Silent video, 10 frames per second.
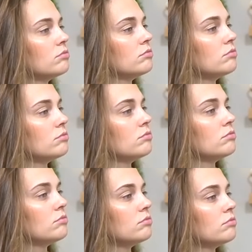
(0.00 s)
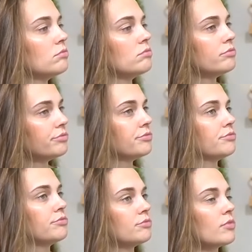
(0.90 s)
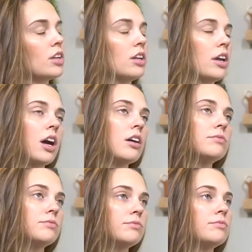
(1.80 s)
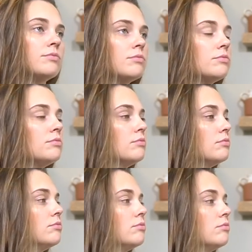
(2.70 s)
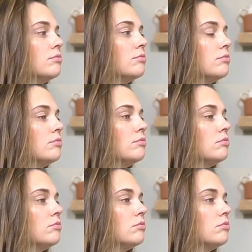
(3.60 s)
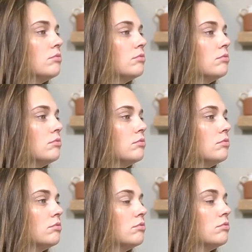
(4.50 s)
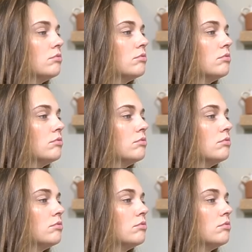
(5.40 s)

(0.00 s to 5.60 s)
The person shown says nothing.